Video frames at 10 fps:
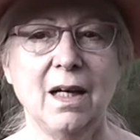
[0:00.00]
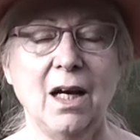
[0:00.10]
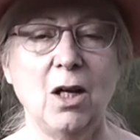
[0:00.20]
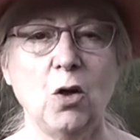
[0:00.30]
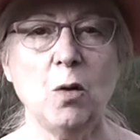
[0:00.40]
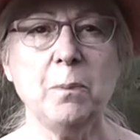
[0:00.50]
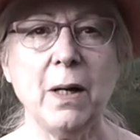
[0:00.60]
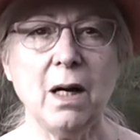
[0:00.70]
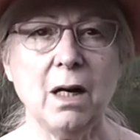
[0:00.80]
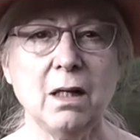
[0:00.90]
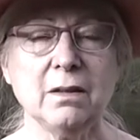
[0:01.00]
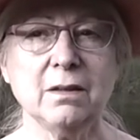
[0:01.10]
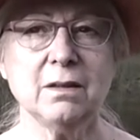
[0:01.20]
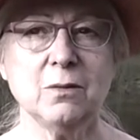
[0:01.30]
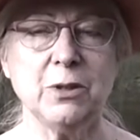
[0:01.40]
A long
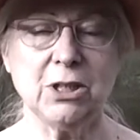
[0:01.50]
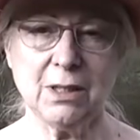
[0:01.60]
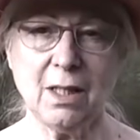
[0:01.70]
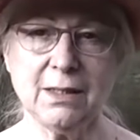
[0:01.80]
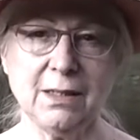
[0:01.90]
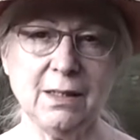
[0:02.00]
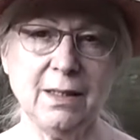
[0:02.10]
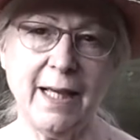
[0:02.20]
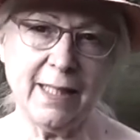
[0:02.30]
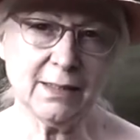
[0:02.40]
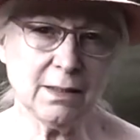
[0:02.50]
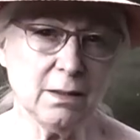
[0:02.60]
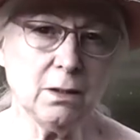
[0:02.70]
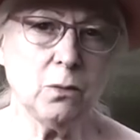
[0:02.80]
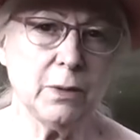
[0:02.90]
path which started in
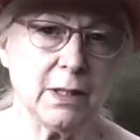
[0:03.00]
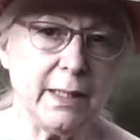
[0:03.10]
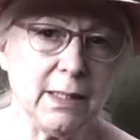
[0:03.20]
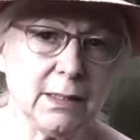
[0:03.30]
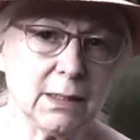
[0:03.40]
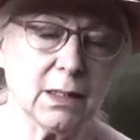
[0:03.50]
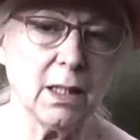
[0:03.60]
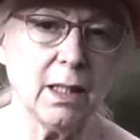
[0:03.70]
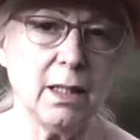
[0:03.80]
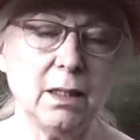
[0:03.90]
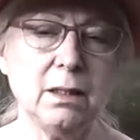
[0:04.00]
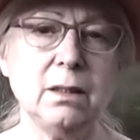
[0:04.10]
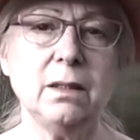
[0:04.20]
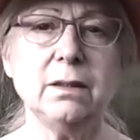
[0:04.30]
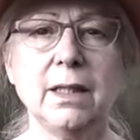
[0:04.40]
Hessen with Lee
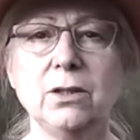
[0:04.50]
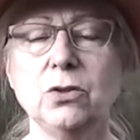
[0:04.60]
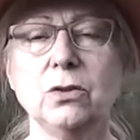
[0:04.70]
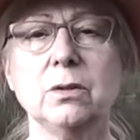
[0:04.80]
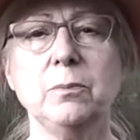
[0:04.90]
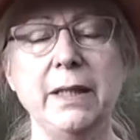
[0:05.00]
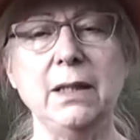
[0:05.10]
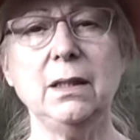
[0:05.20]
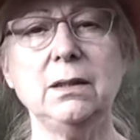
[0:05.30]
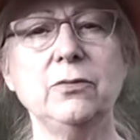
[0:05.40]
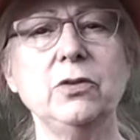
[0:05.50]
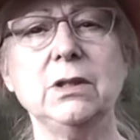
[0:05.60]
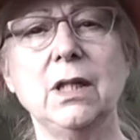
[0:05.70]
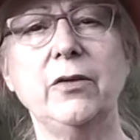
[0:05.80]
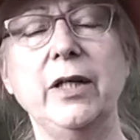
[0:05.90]
style and then took many
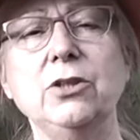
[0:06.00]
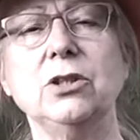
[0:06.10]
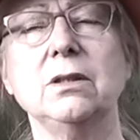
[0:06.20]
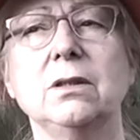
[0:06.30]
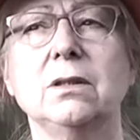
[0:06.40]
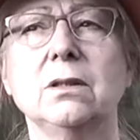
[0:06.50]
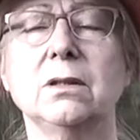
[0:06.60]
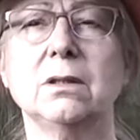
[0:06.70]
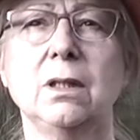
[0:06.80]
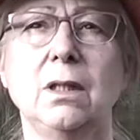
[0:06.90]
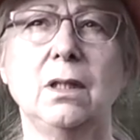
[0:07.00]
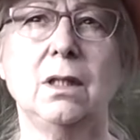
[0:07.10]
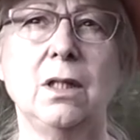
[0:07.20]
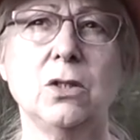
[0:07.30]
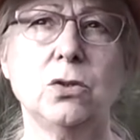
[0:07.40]
different directions
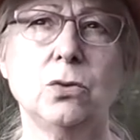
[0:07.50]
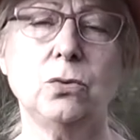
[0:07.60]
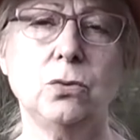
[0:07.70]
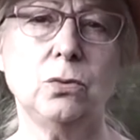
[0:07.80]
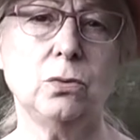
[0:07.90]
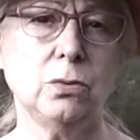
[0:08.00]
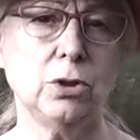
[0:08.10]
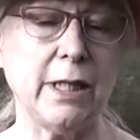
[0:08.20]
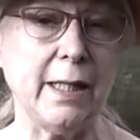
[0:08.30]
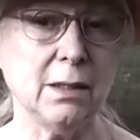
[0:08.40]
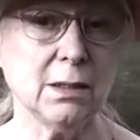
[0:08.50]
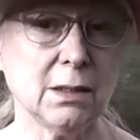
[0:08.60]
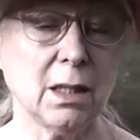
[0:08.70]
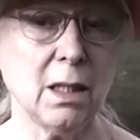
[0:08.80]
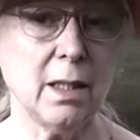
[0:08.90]
to Chen
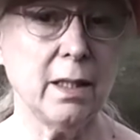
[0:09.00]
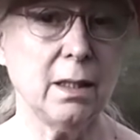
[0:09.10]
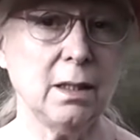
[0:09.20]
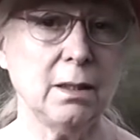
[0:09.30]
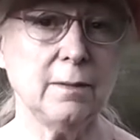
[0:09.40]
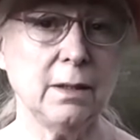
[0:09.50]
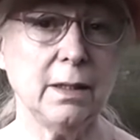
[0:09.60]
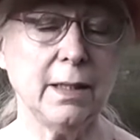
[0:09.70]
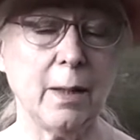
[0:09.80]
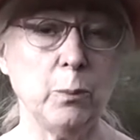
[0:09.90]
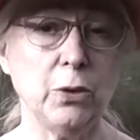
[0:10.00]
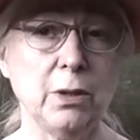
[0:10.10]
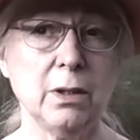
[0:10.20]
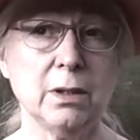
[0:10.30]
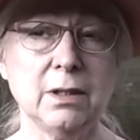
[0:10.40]
style in
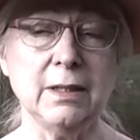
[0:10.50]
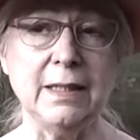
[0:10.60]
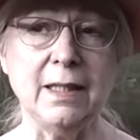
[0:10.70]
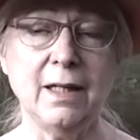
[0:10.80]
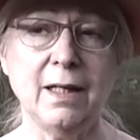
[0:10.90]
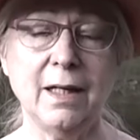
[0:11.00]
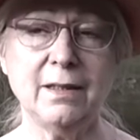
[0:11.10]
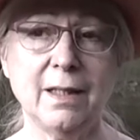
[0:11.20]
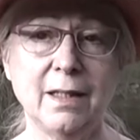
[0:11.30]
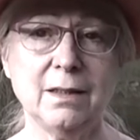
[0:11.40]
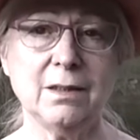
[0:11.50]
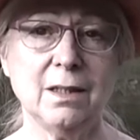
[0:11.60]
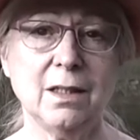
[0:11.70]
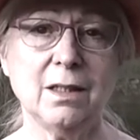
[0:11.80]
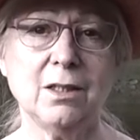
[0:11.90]
Hamburg, and
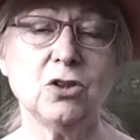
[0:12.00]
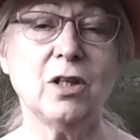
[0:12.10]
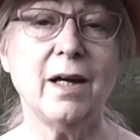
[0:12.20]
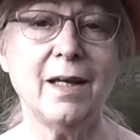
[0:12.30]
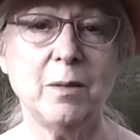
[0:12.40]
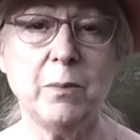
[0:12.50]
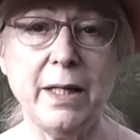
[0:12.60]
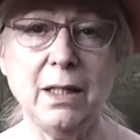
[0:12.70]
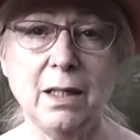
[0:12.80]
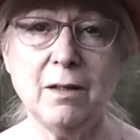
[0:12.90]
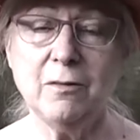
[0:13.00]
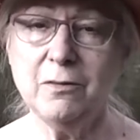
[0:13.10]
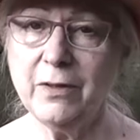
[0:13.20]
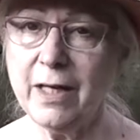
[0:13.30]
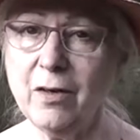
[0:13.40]
then trying many
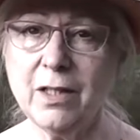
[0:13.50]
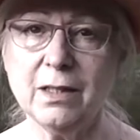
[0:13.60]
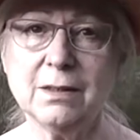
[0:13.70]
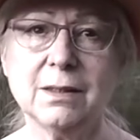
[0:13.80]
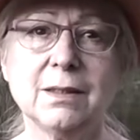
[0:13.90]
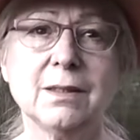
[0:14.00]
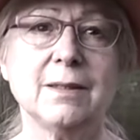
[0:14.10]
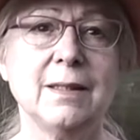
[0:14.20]
various